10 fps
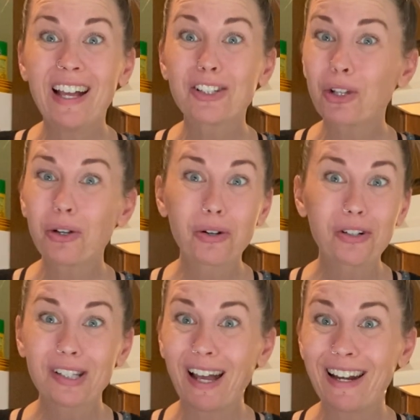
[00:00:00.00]
Single
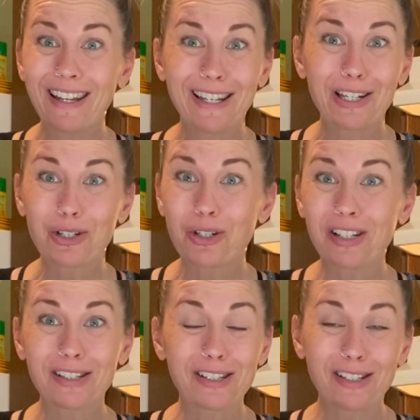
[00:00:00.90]
Girl's Gotta Eat is
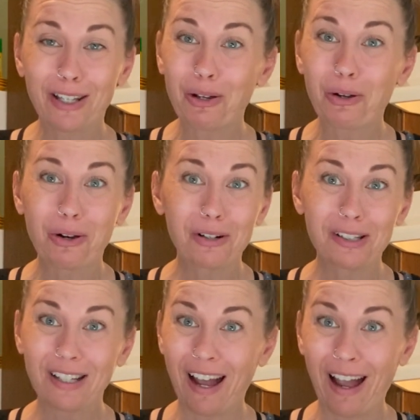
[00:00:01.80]
just a single
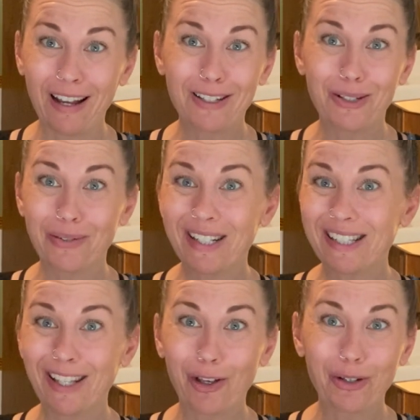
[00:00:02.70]
girl's guide to doing
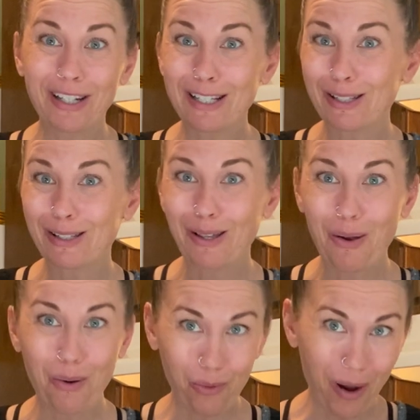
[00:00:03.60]
singleness
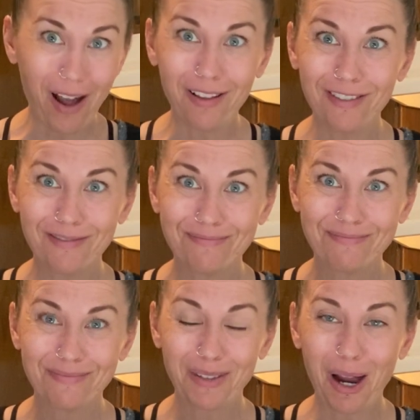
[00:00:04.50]
well.
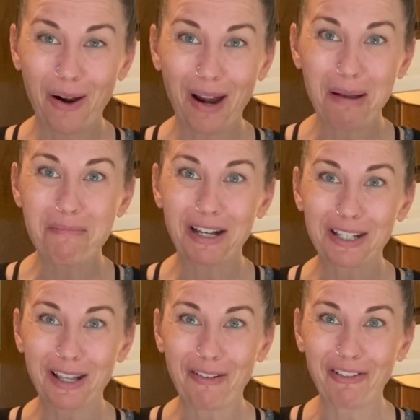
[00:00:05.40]
All right,
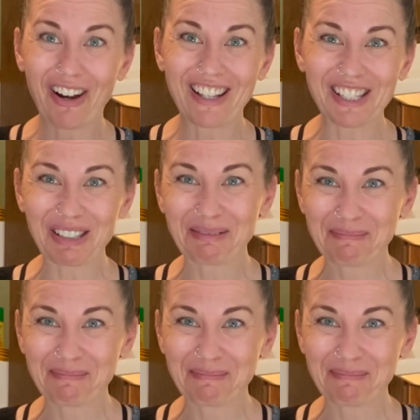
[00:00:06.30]
much love, friends.